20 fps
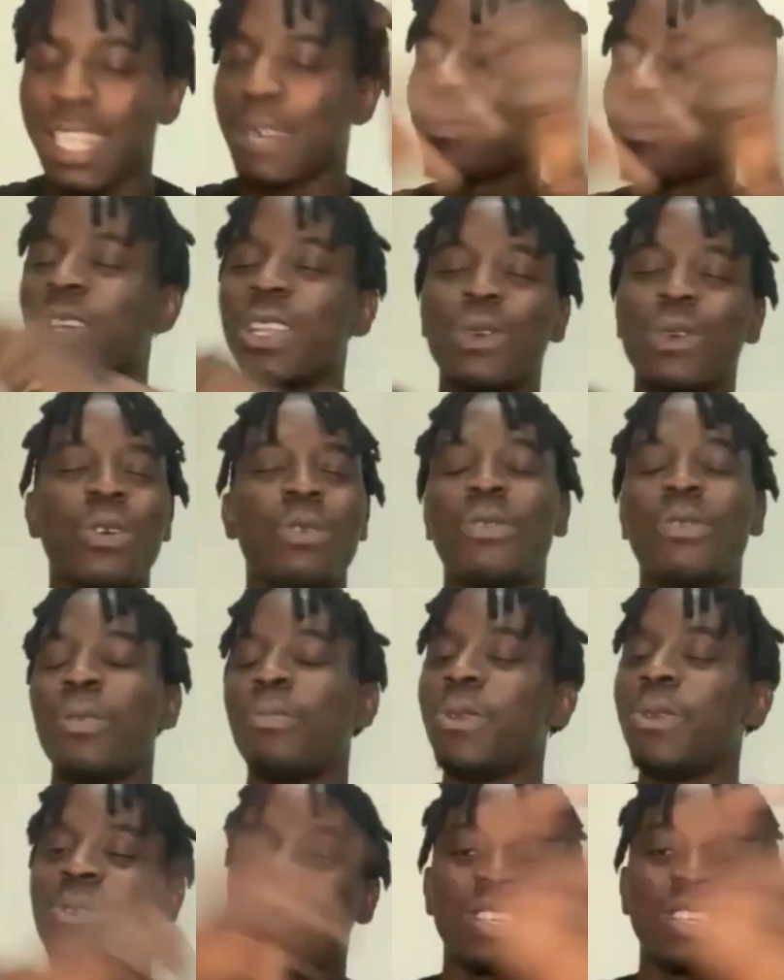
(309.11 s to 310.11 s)
I'm going to work for
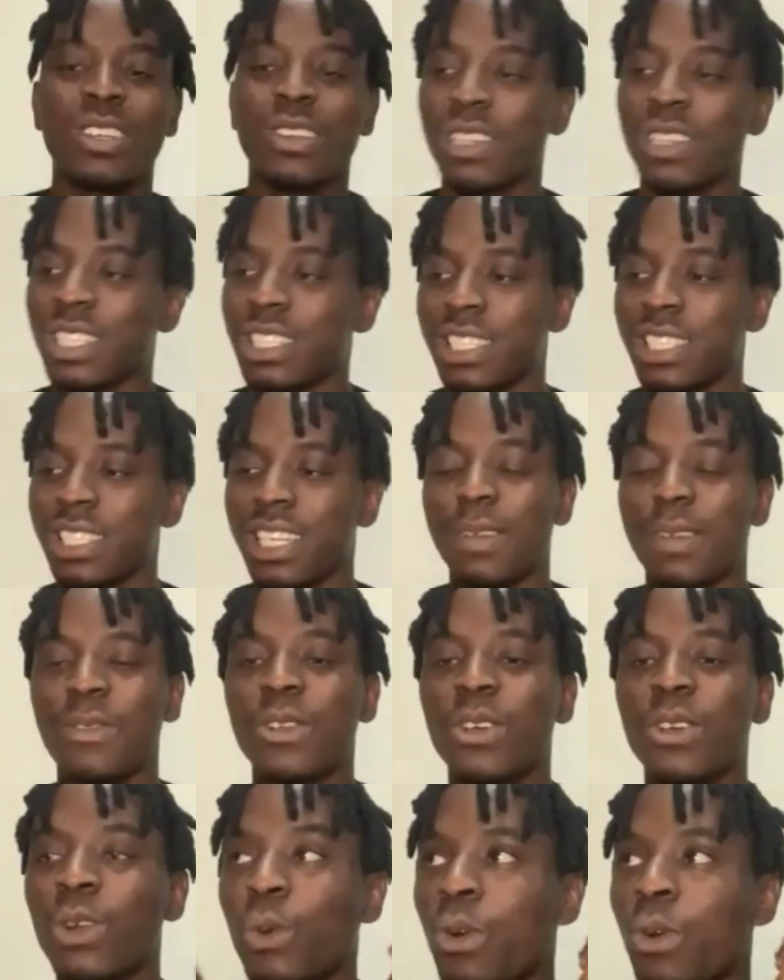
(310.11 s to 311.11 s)
music only.
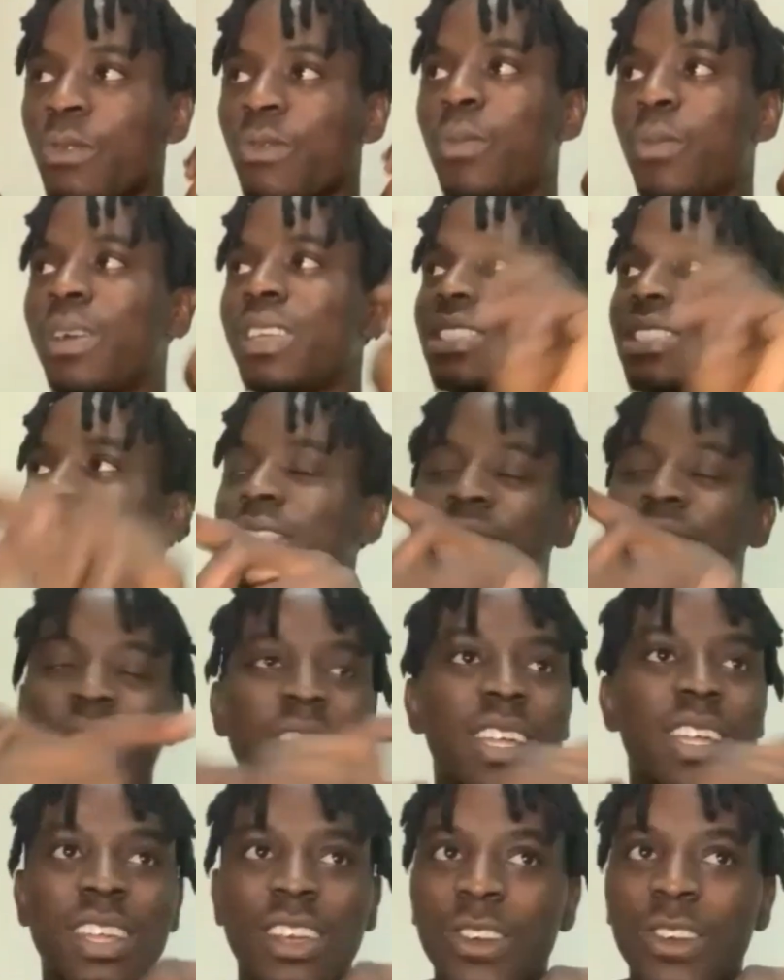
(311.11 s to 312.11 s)
I'm going to work for myself
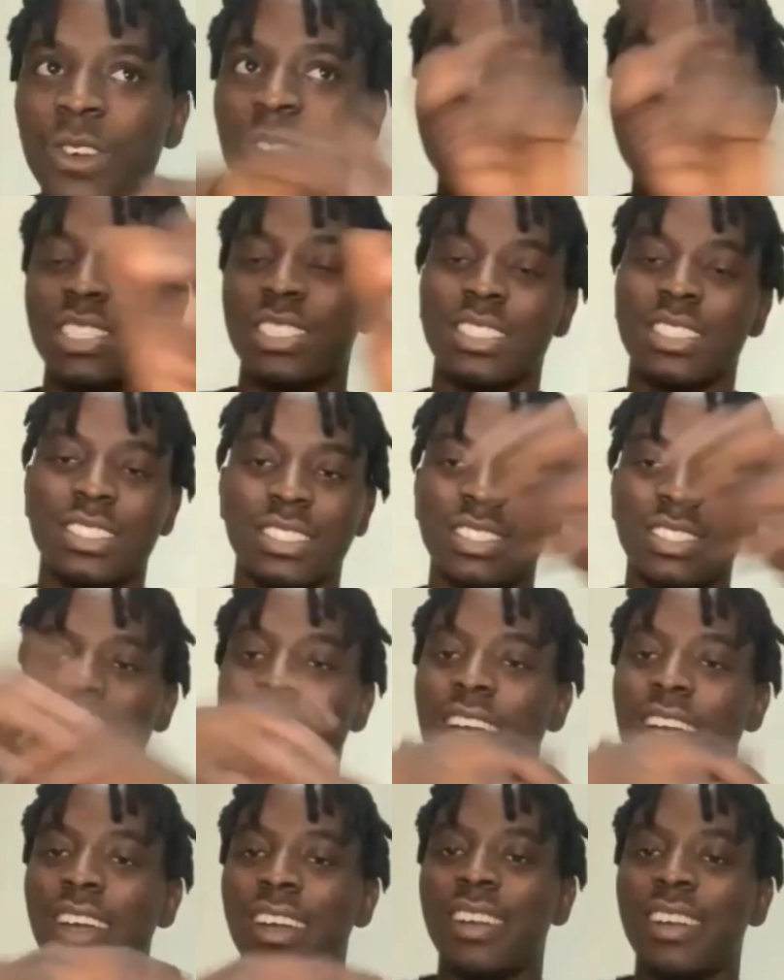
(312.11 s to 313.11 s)
only.
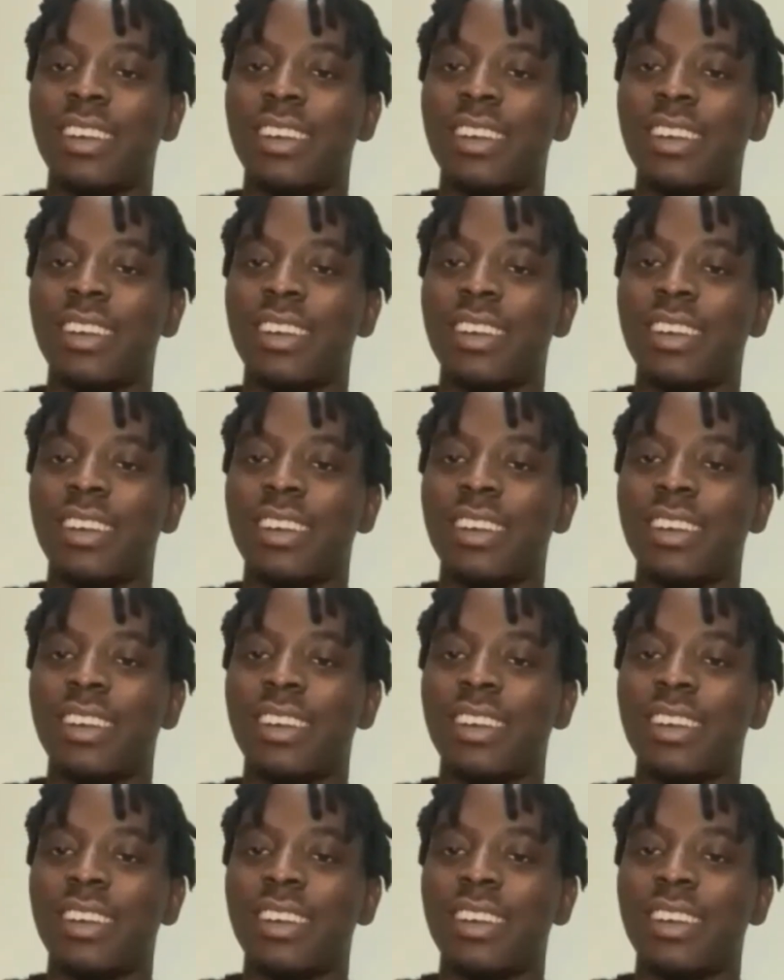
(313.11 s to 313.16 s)
Yeah.